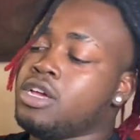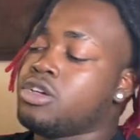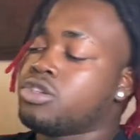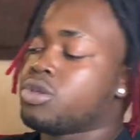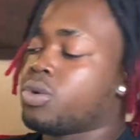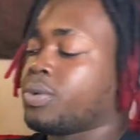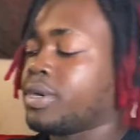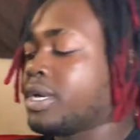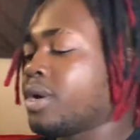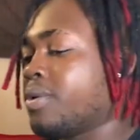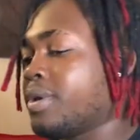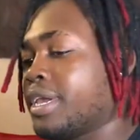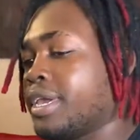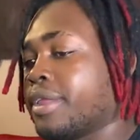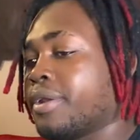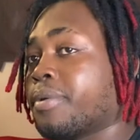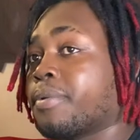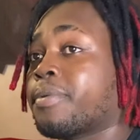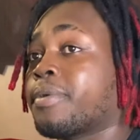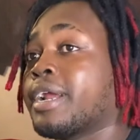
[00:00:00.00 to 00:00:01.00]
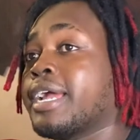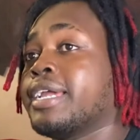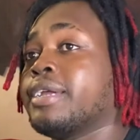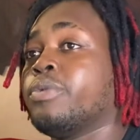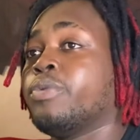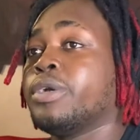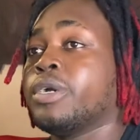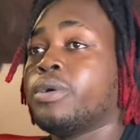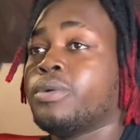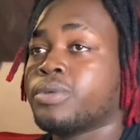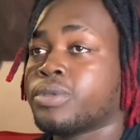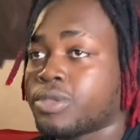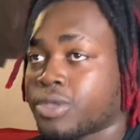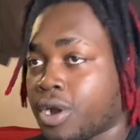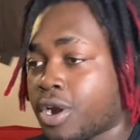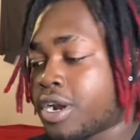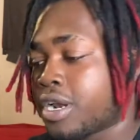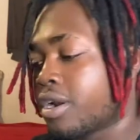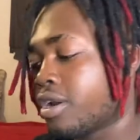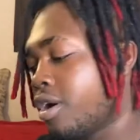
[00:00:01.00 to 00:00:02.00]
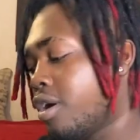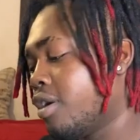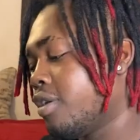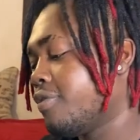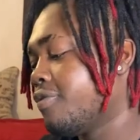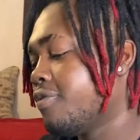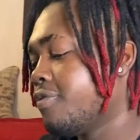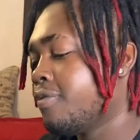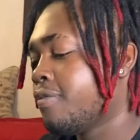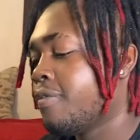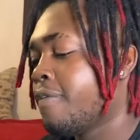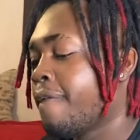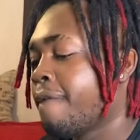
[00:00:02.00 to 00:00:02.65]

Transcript: So we gonna get it right. we gonna start it off.